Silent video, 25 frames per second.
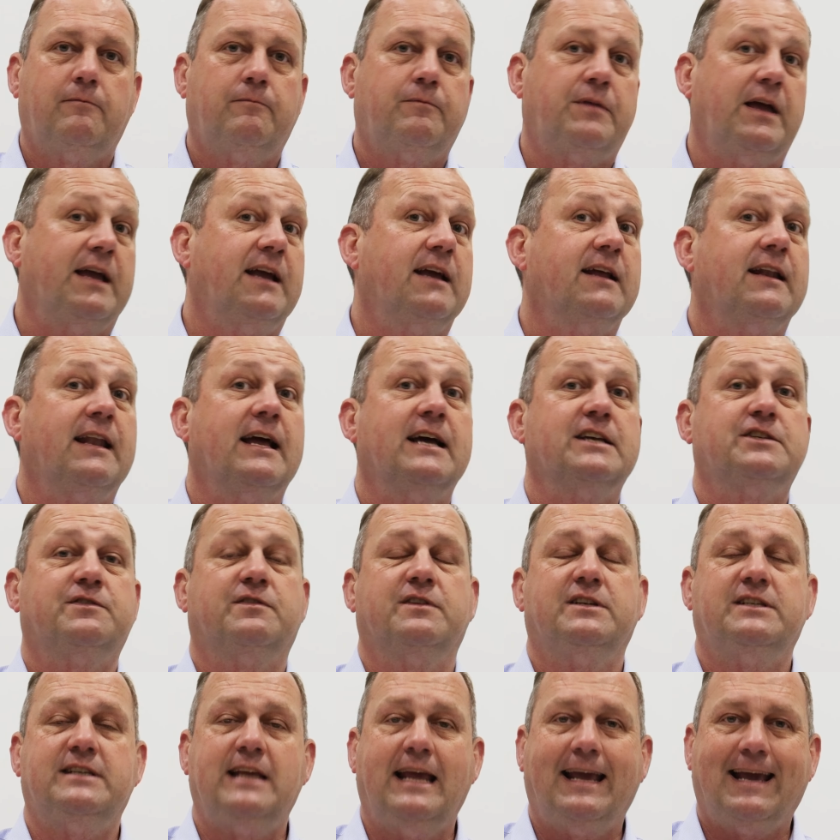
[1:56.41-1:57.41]
They can last
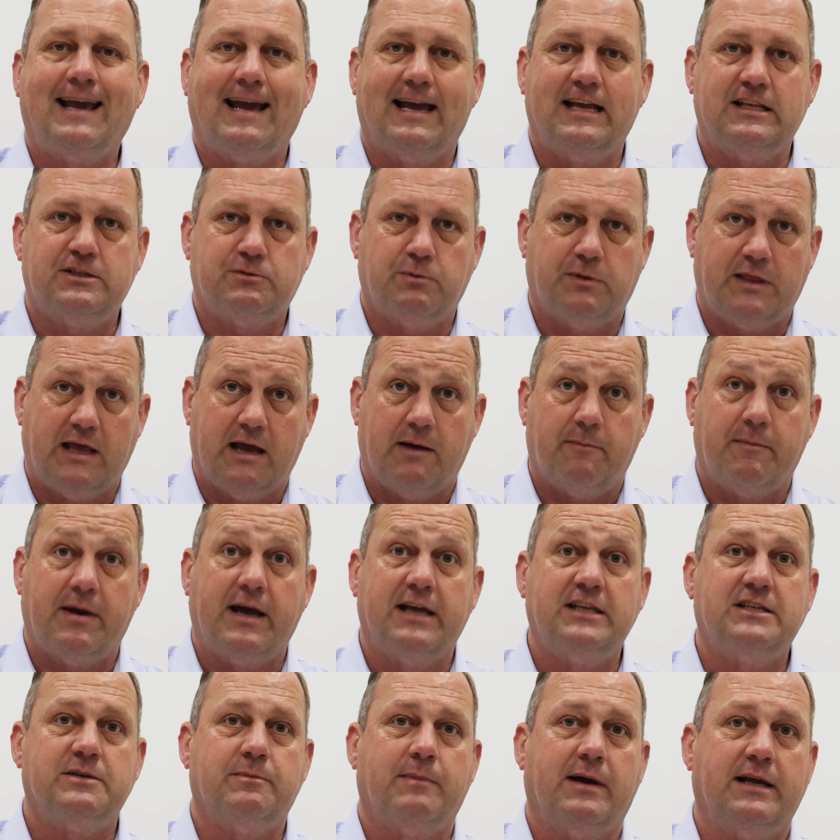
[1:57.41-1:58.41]
for decades without
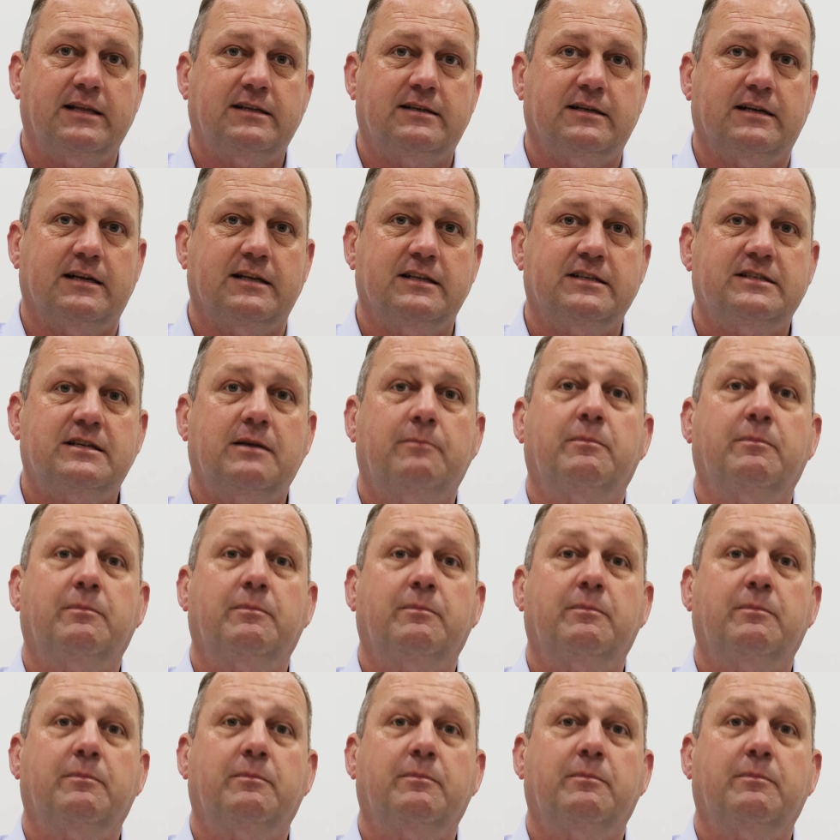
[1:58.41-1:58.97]
major maintenance,